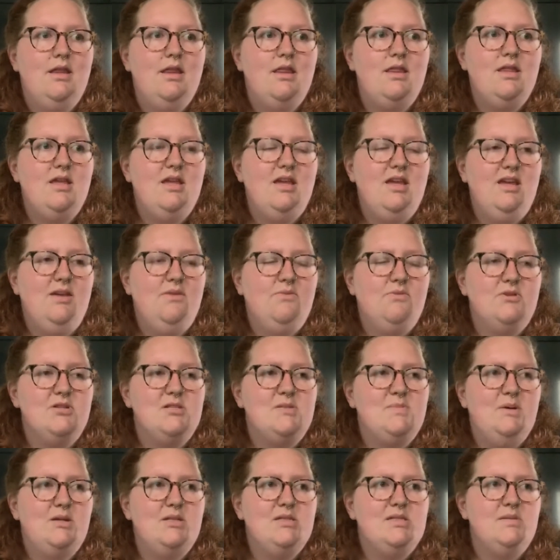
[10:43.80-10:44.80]
the
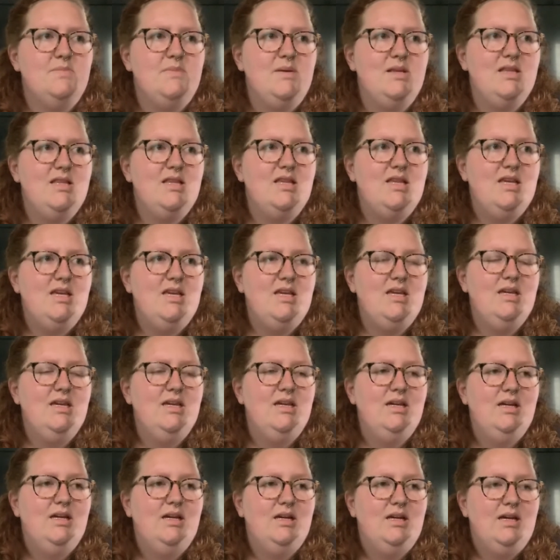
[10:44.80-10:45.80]
responsibility
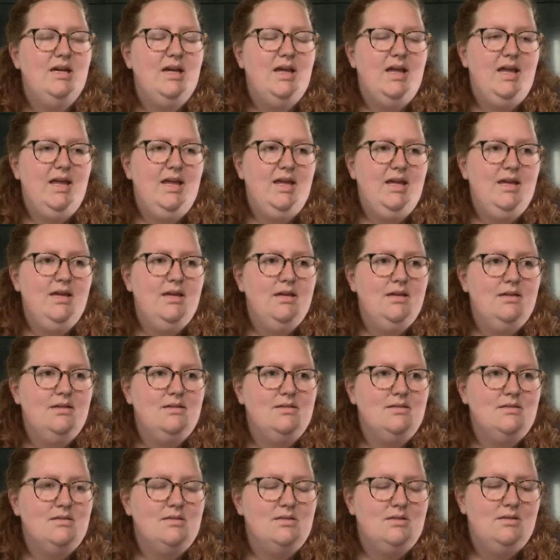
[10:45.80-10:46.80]

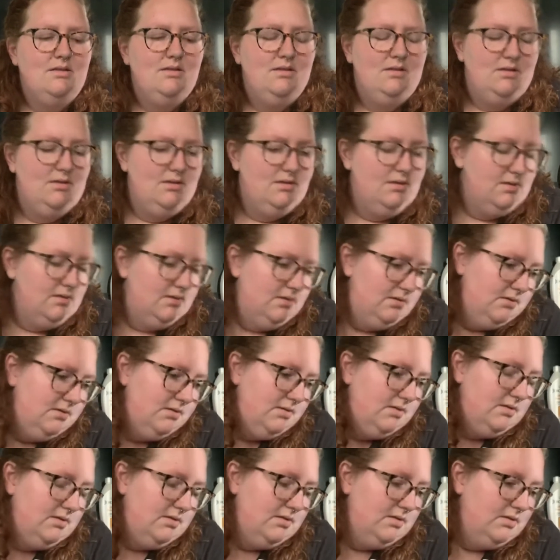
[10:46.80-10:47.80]
and
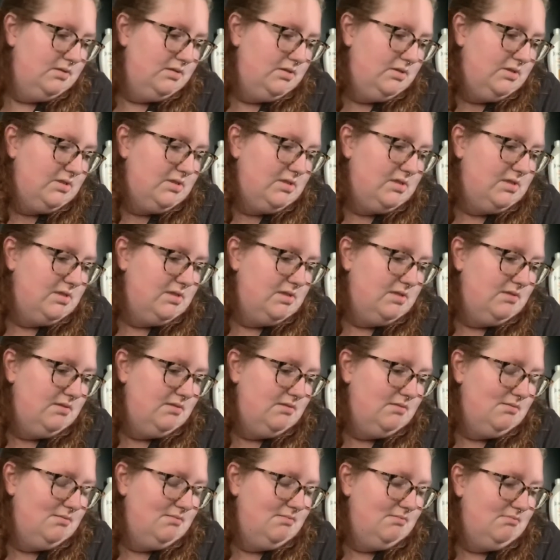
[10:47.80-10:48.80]
just
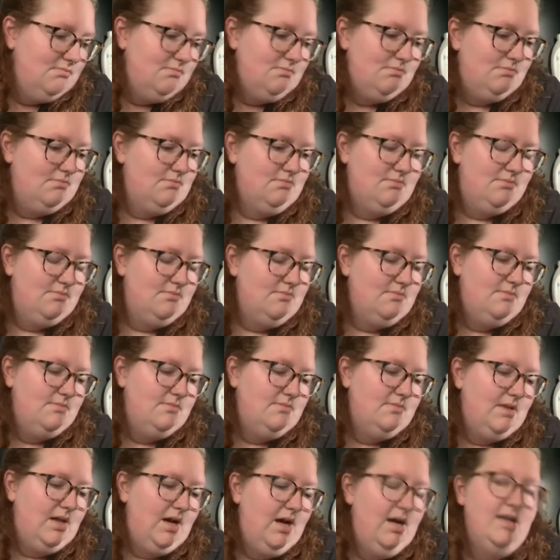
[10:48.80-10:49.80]

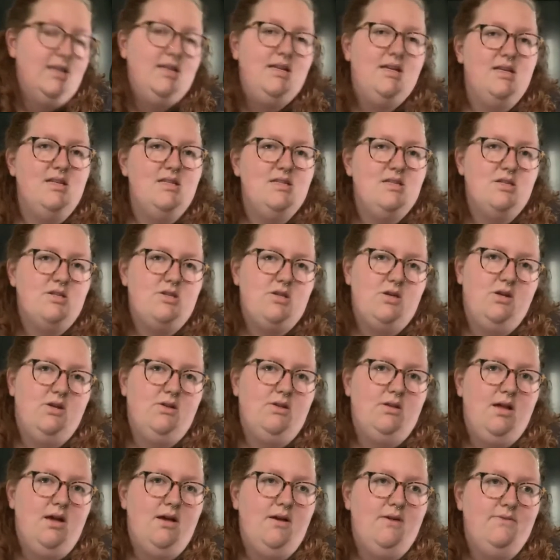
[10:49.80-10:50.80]

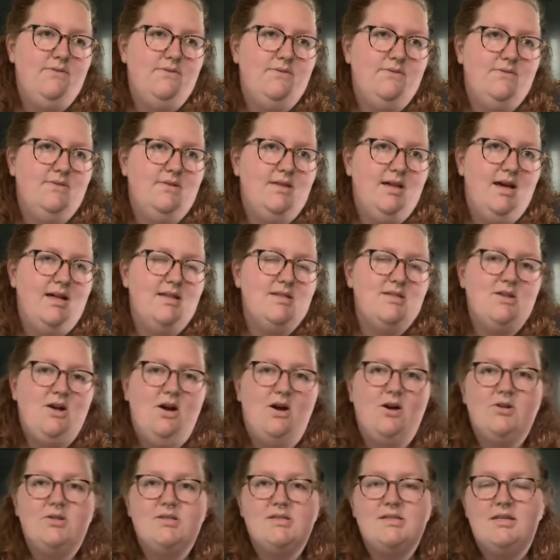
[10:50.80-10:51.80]
unconditional love that
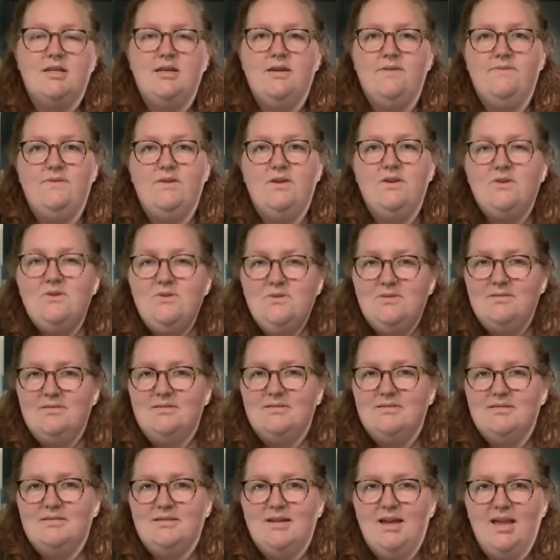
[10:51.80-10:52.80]
dogs give you
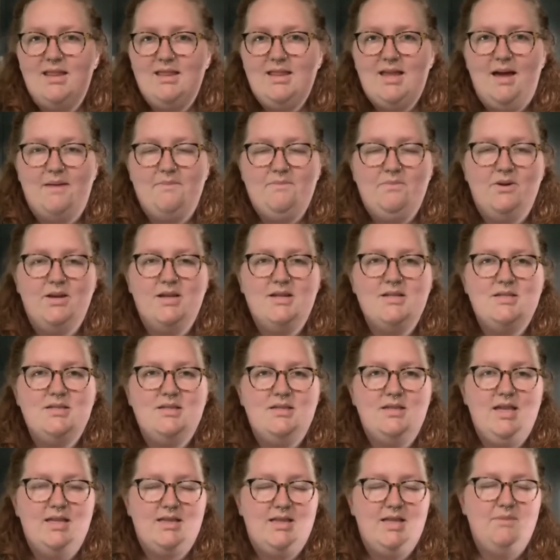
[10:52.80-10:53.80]
and that
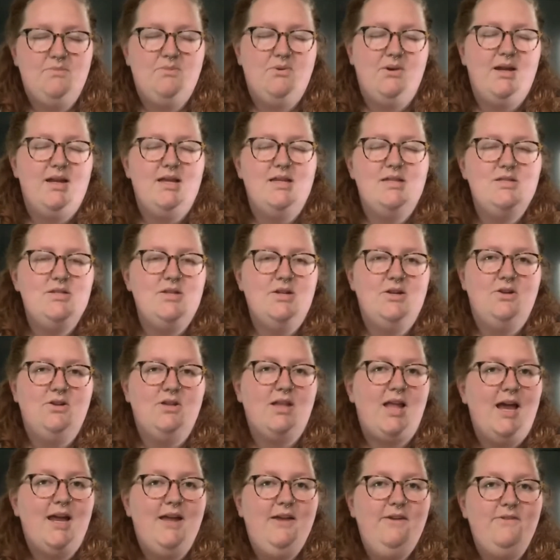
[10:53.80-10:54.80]
they bring into your
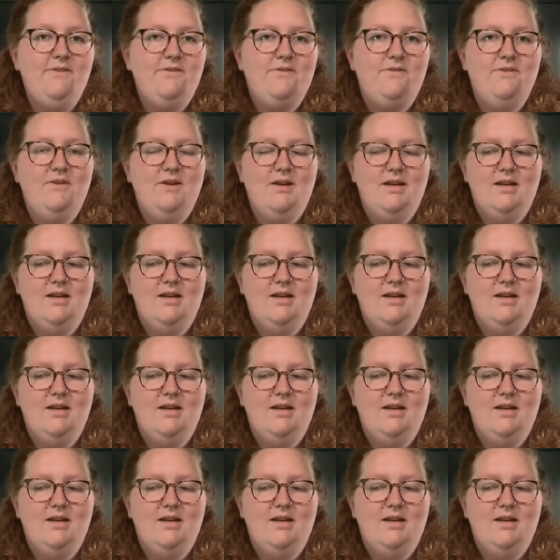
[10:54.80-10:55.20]
life.